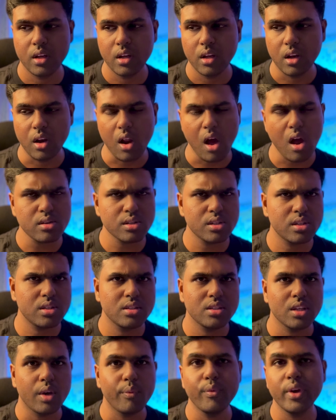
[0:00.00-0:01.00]
Lost
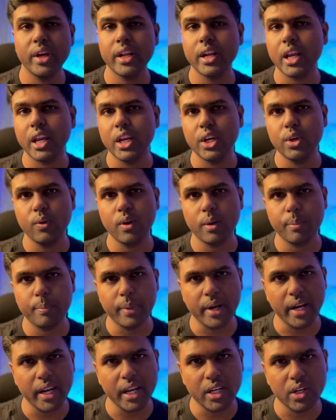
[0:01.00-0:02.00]
somewhere in your
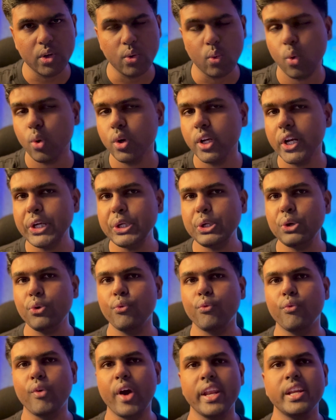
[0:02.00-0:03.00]
brain only to
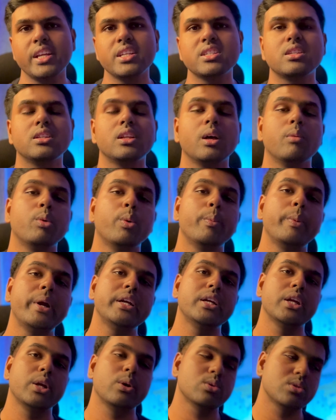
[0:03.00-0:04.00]
vanish the
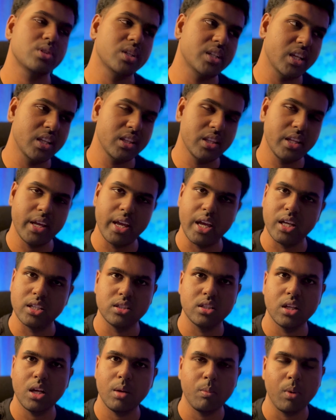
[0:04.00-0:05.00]
moment you sit in the
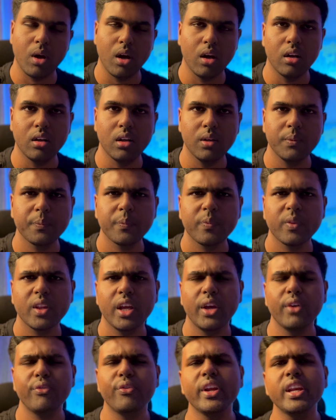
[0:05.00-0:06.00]
exam hall.
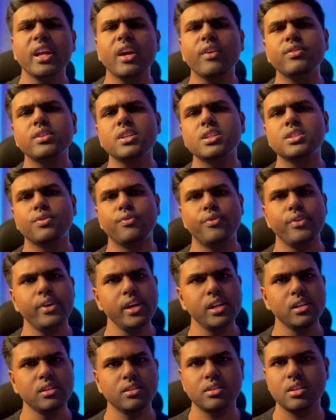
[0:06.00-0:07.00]
If any of this
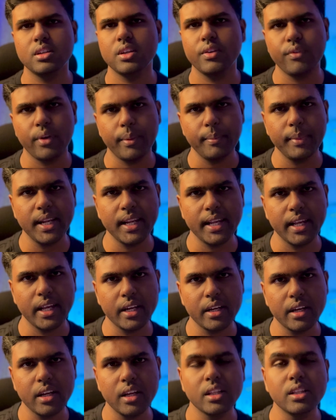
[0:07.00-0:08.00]
feels familiar,
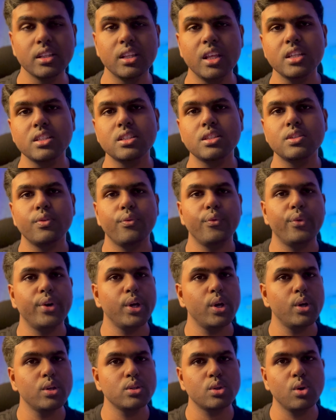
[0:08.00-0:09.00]
this
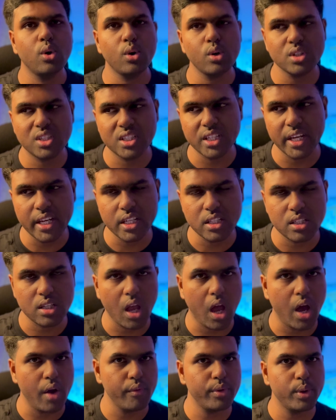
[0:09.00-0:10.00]
video is gonna change
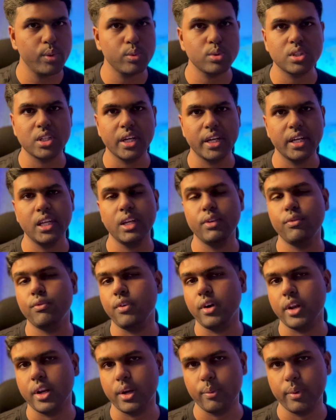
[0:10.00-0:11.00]
how you study
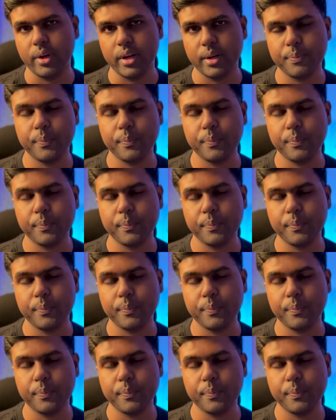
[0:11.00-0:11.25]
forever.